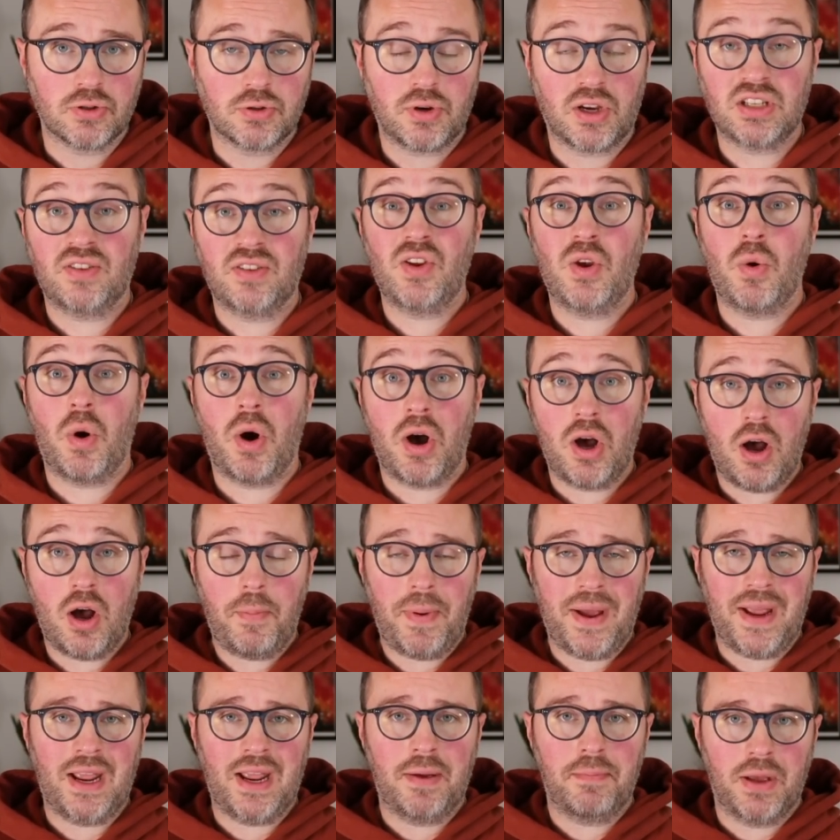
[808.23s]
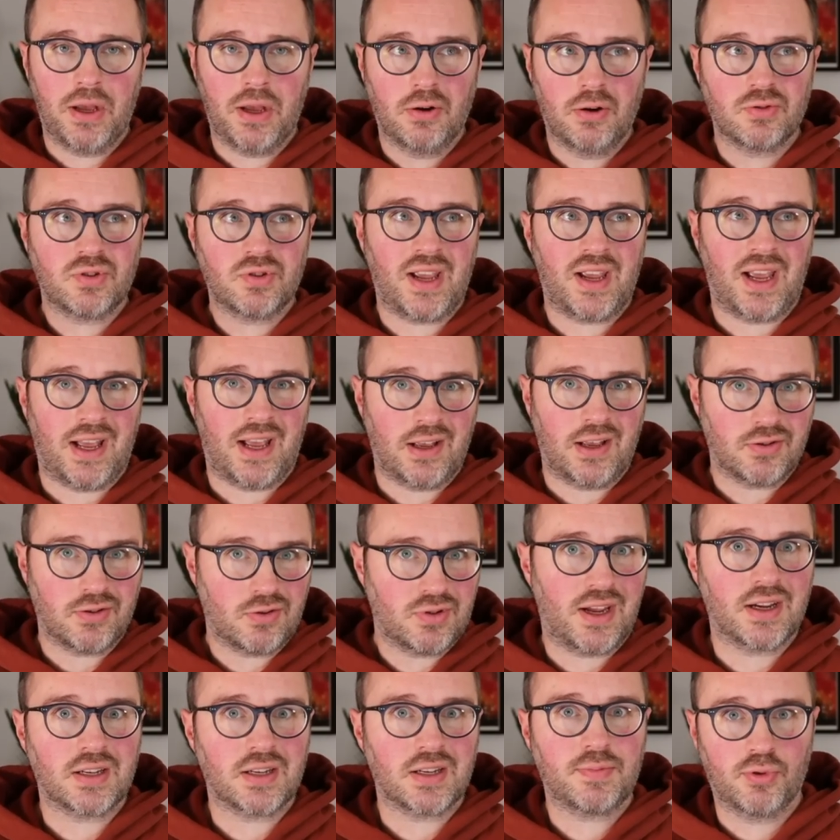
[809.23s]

Because if you are paying bills, council tax,